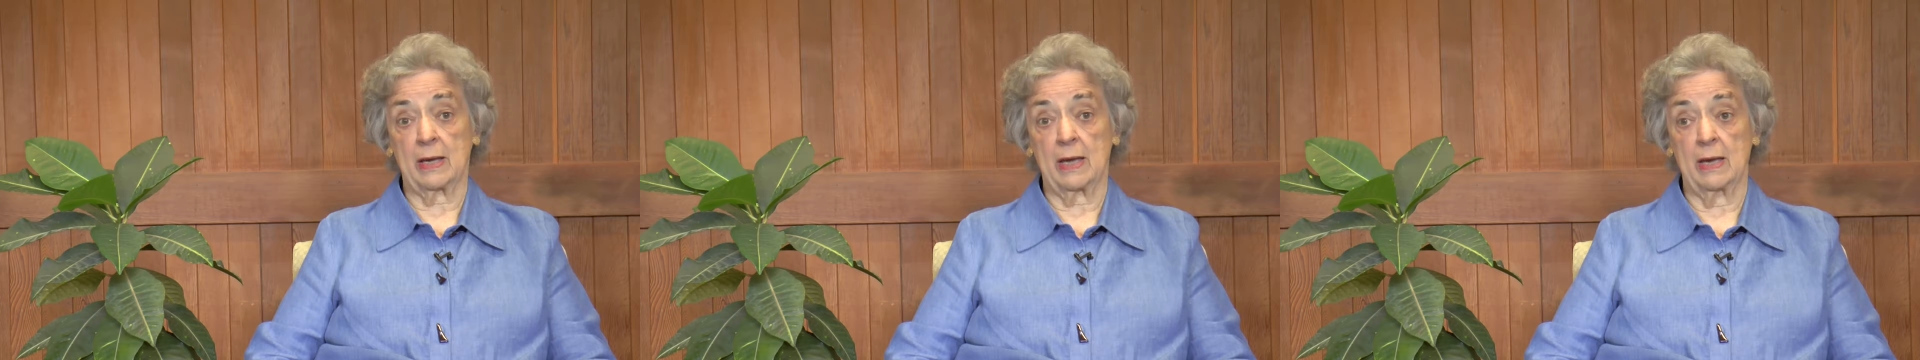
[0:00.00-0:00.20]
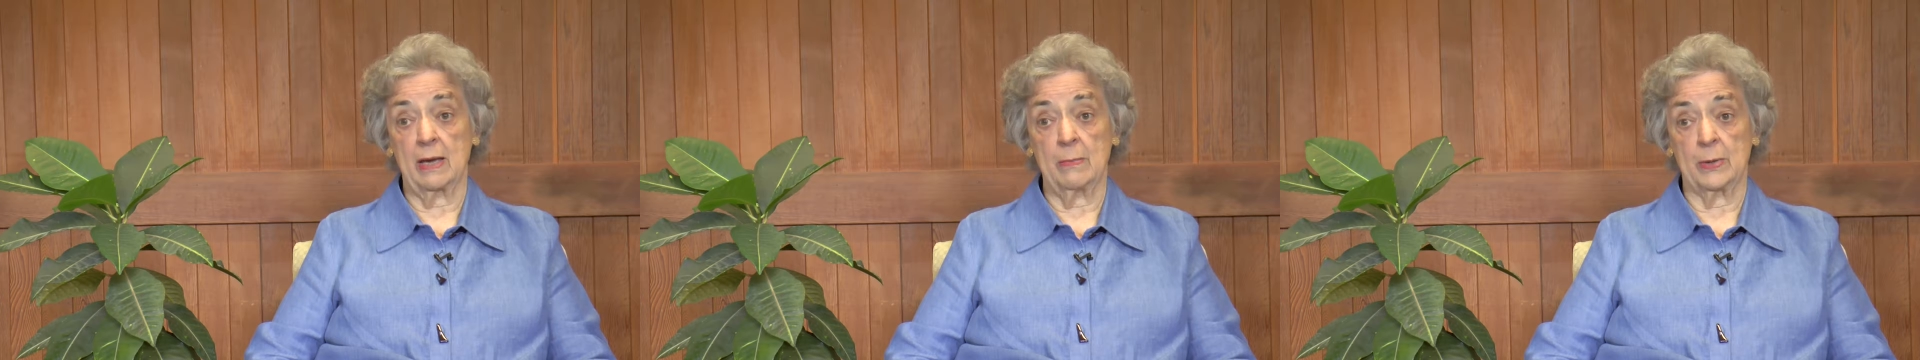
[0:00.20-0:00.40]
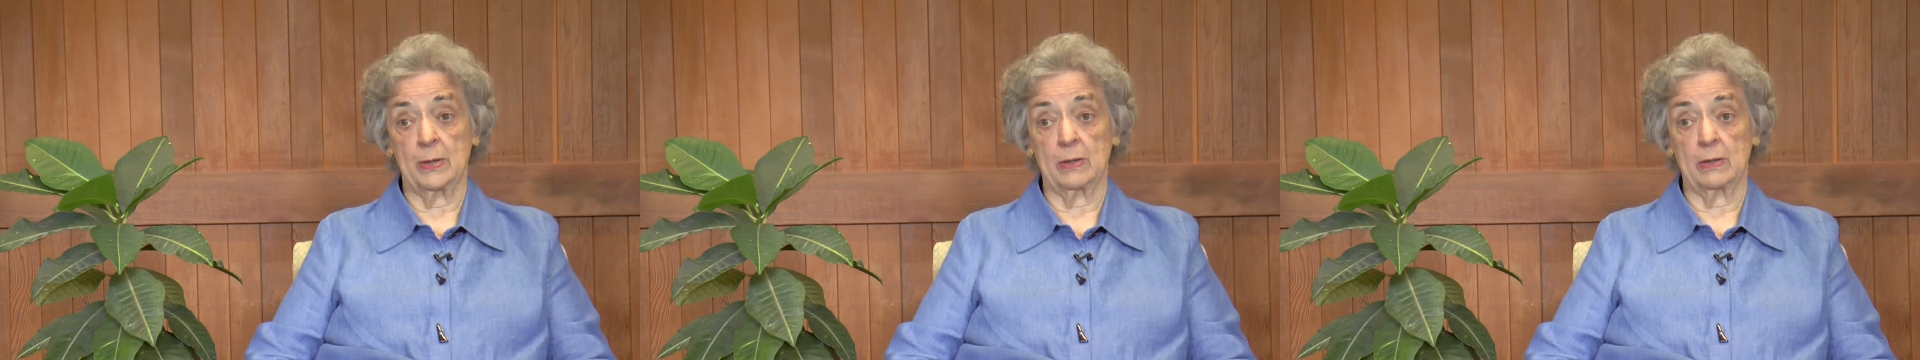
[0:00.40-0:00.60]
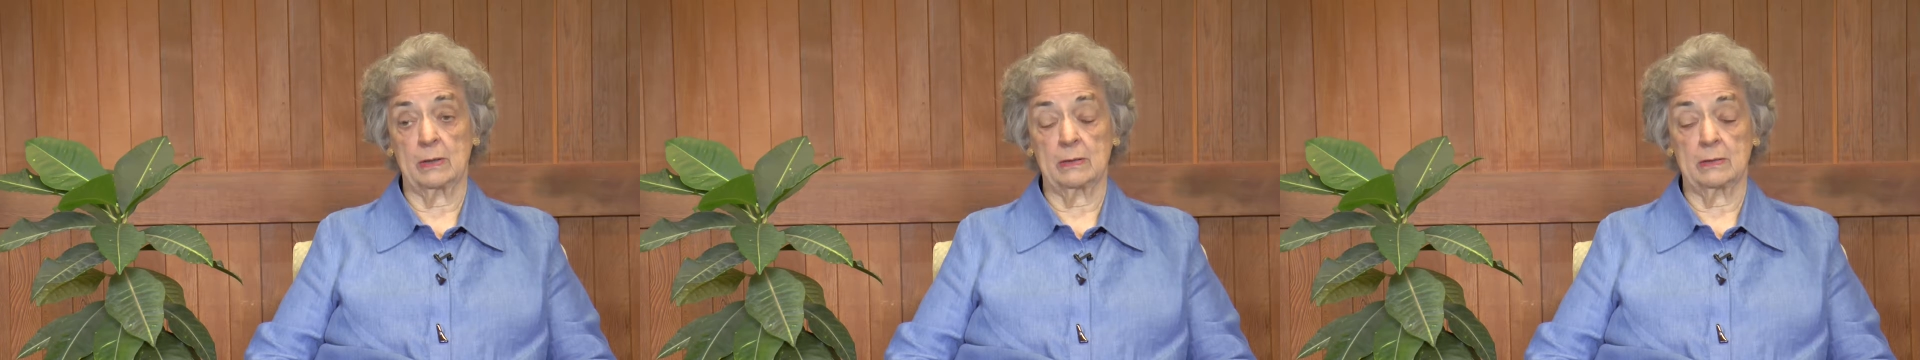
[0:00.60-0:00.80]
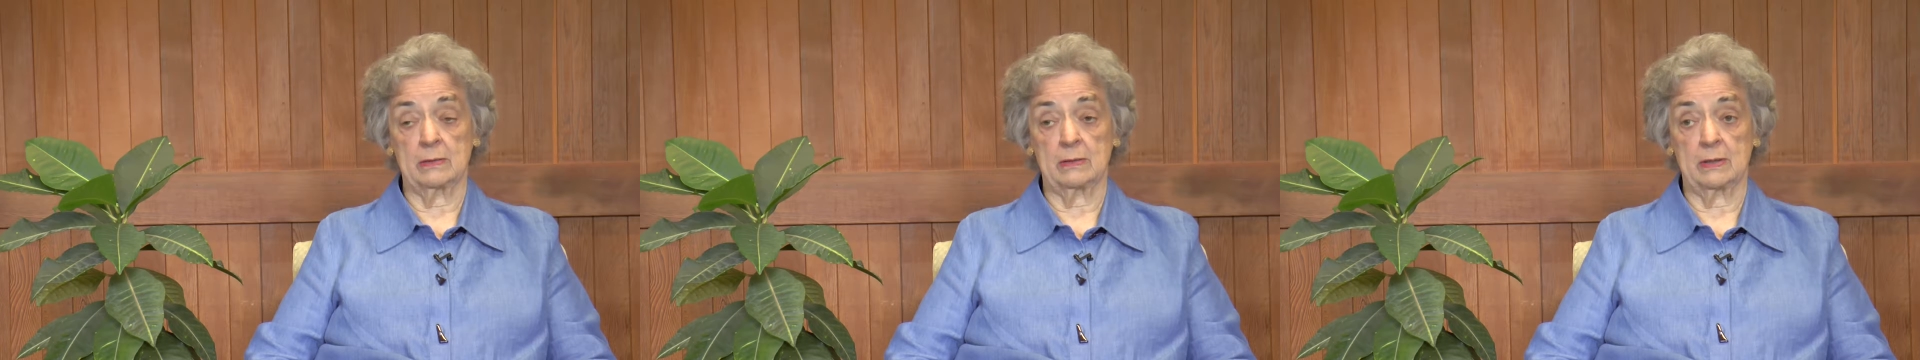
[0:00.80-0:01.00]
caber,
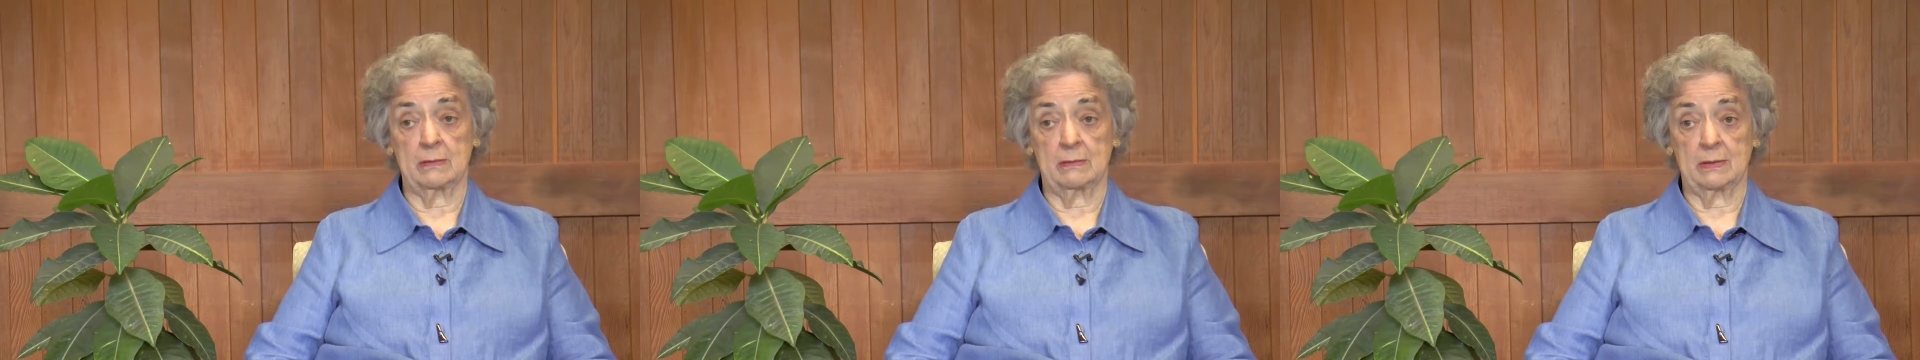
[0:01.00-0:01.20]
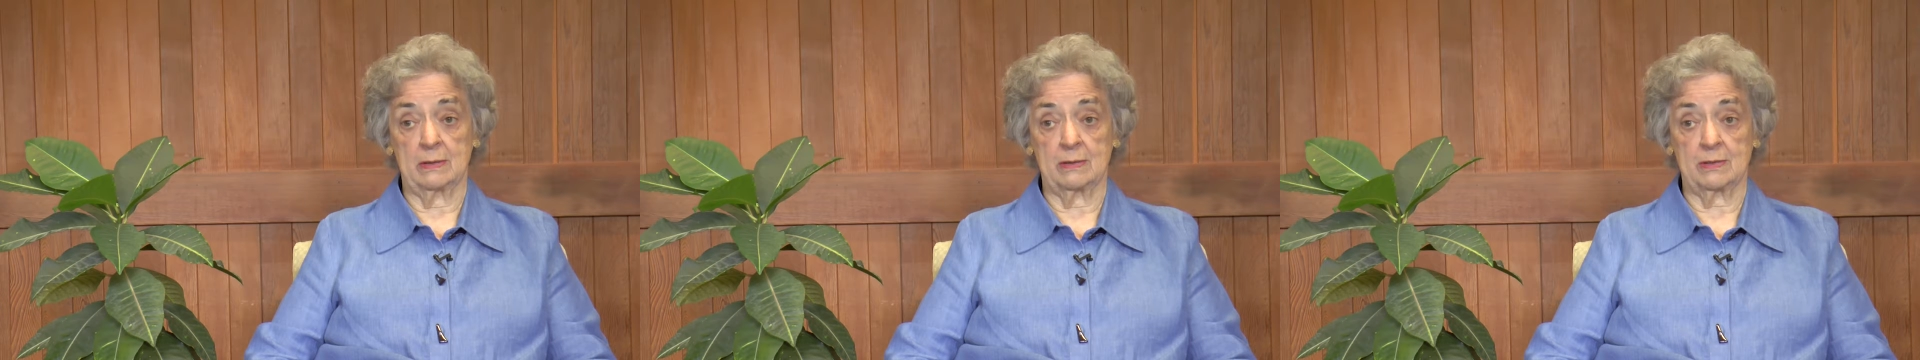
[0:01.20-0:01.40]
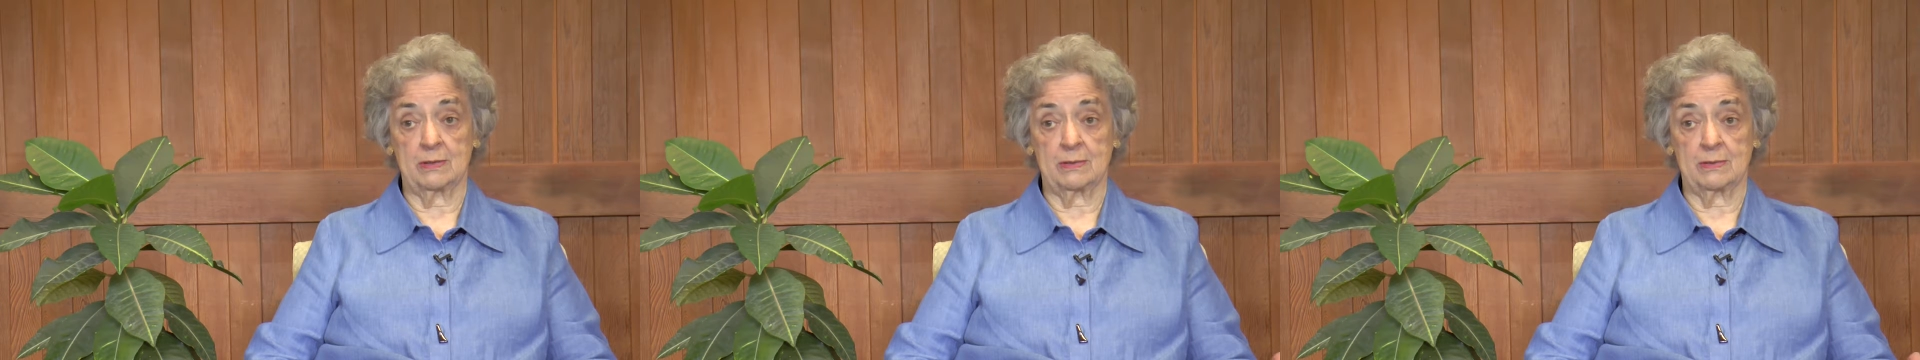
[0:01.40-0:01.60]
a